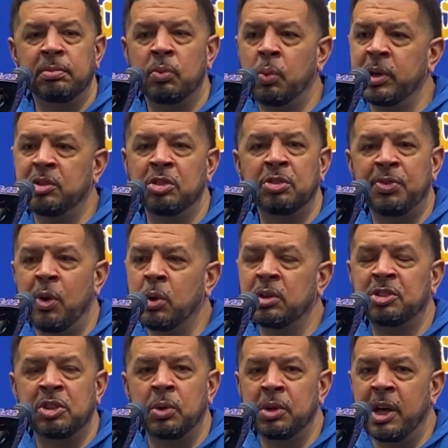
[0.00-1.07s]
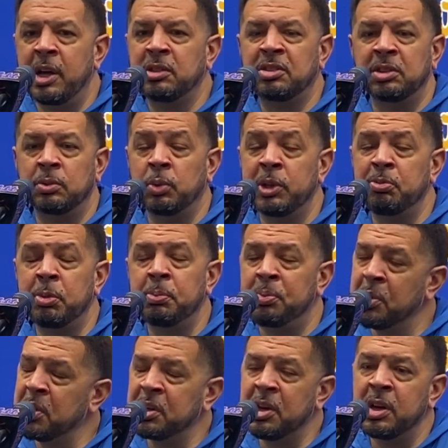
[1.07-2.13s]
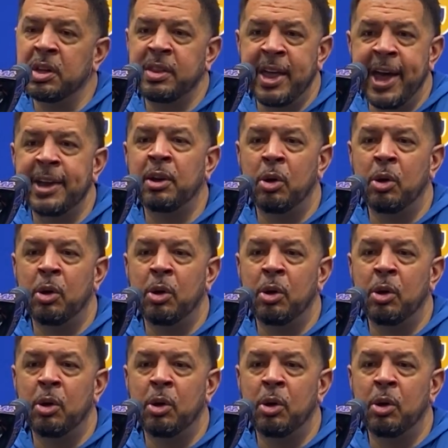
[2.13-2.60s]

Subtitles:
We just focus on us, and we've been pretty good at that.